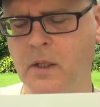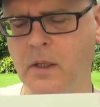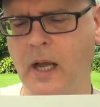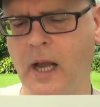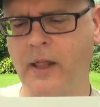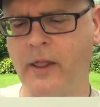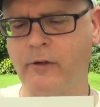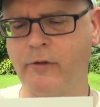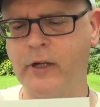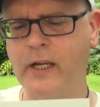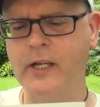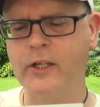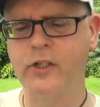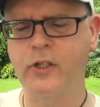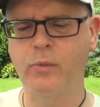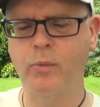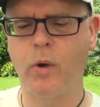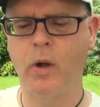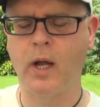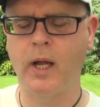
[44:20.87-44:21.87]
And the
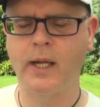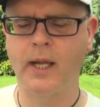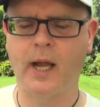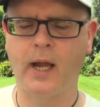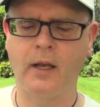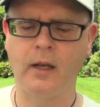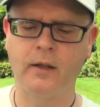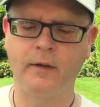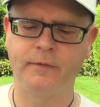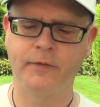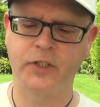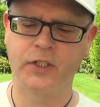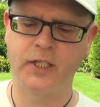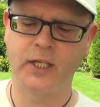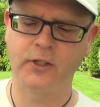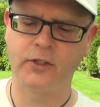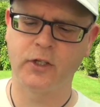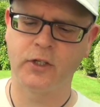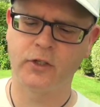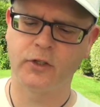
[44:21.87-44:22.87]
reason why I love
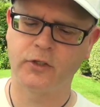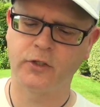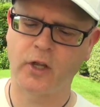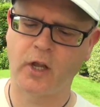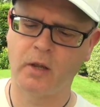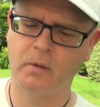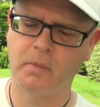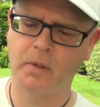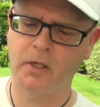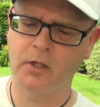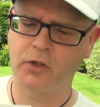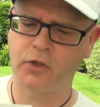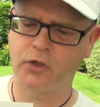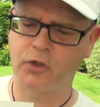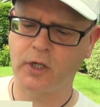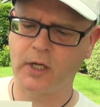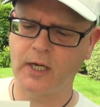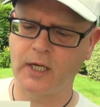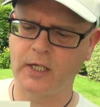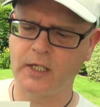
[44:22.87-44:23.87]
scissors so
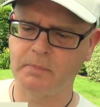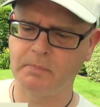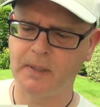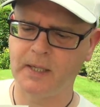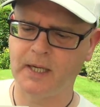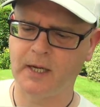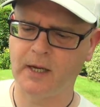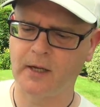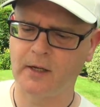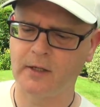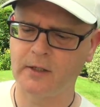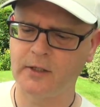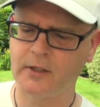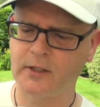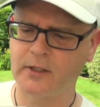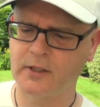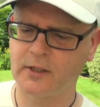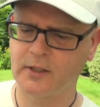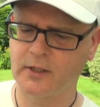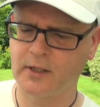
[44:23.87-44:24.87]
much is
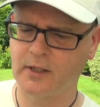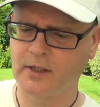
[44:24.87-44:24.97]
because